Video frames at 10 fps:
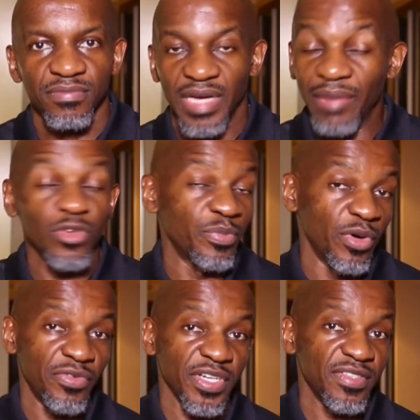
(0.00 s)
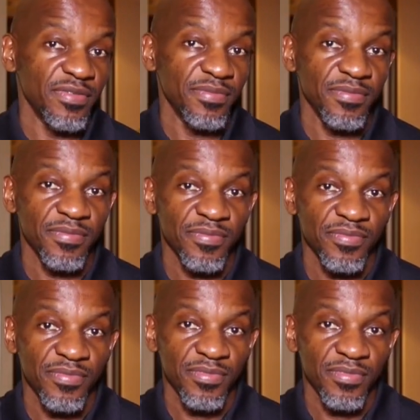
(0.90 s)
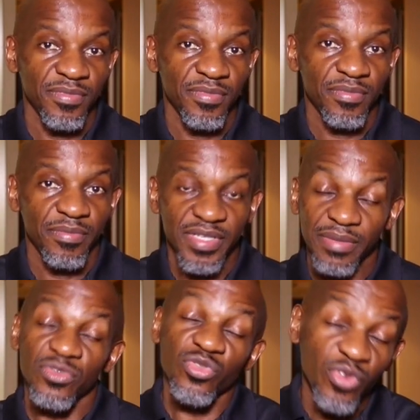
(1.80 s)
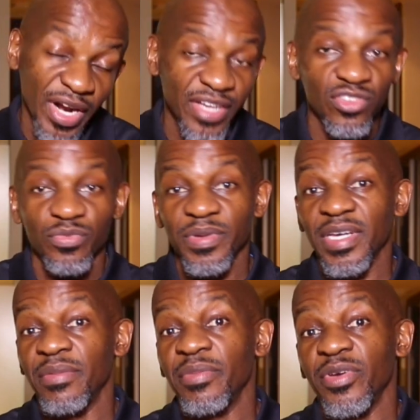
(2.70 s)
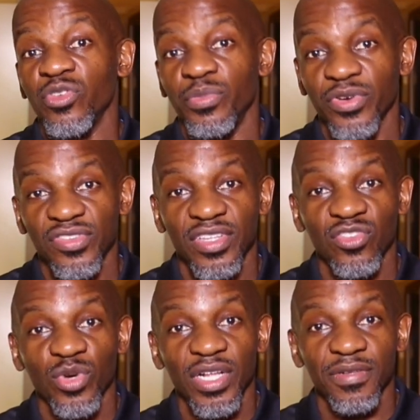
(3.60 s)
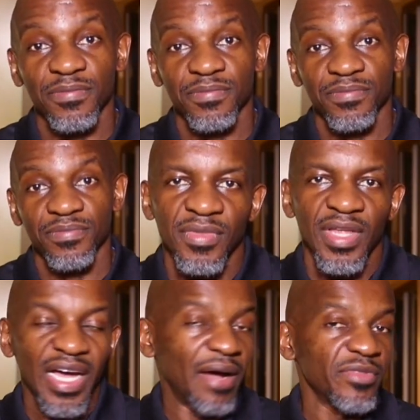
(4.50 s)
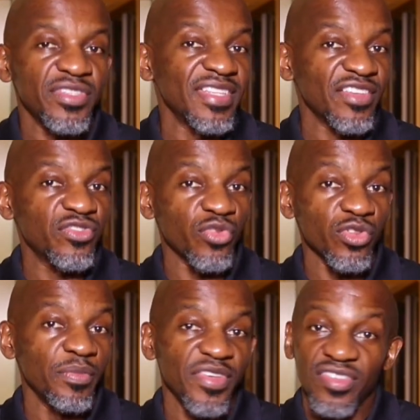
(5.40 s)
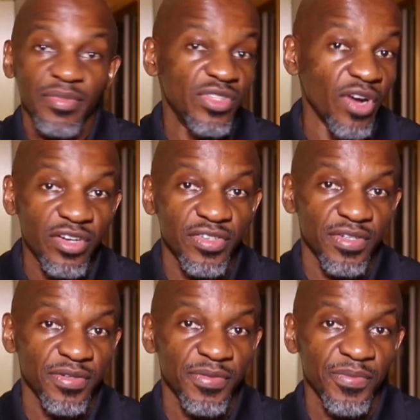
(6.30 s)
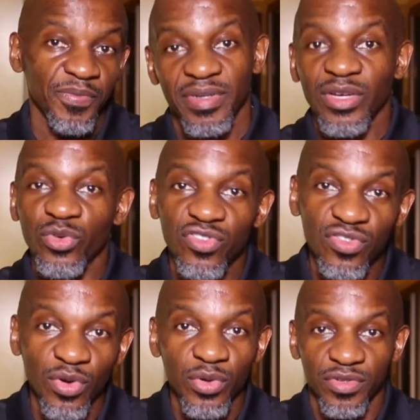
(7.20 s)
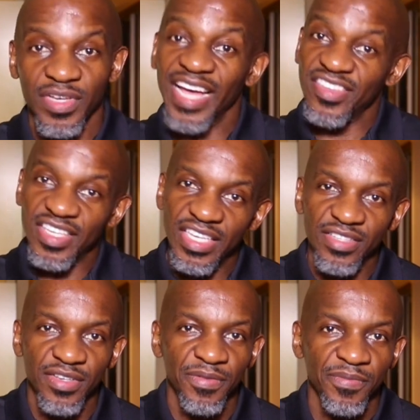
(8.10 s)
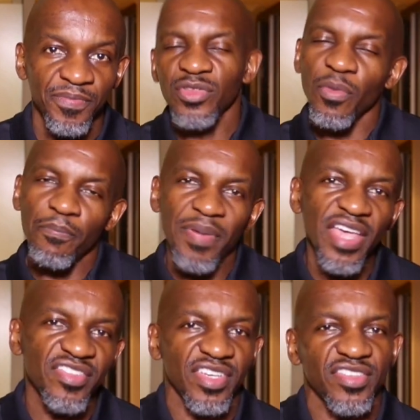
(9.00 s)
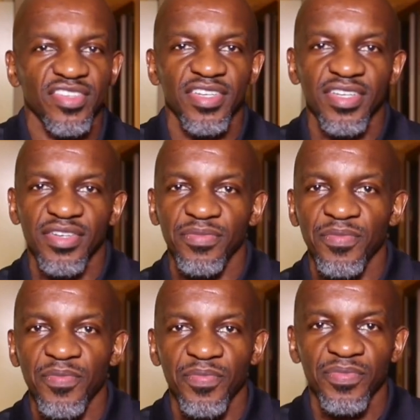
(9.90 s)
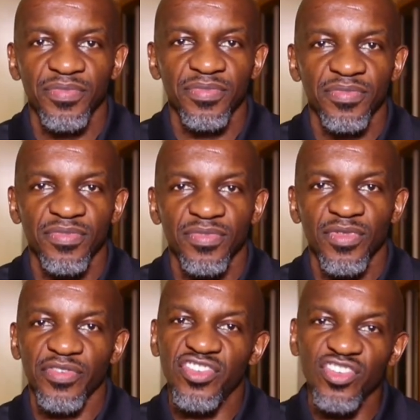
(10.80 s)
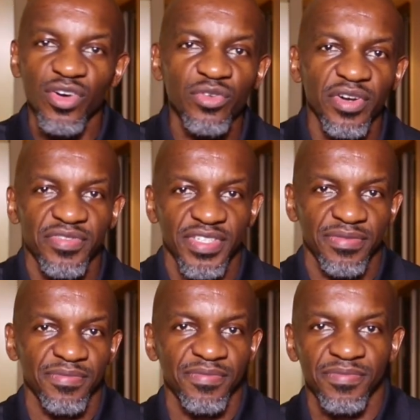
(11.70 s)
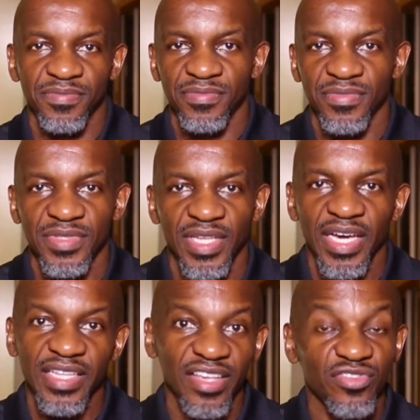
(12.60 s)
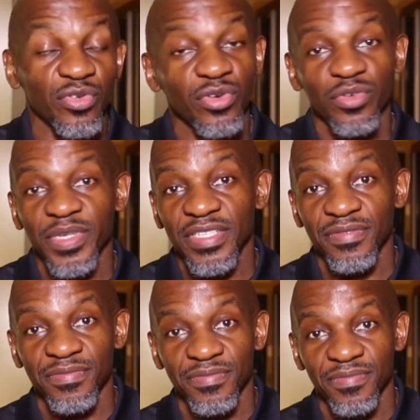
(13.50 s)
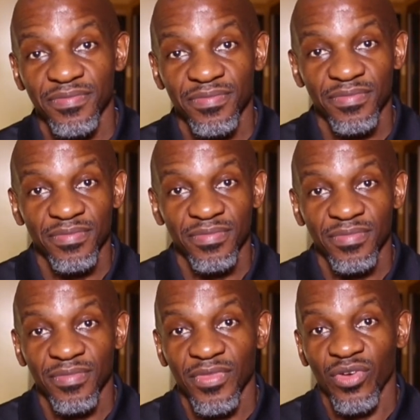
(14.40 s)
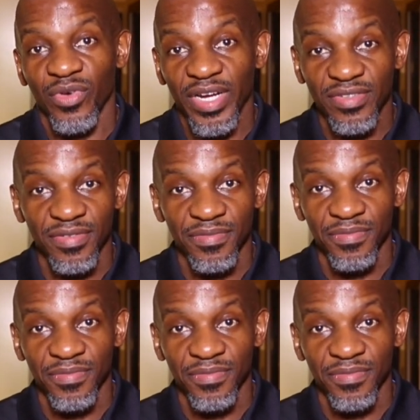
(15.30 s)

I'm not perfect, but I'm trying to become a better person as well. I'm not an astronomist, I'm a doctor, but I was taught as a kid the basics of geography and astronomy, right?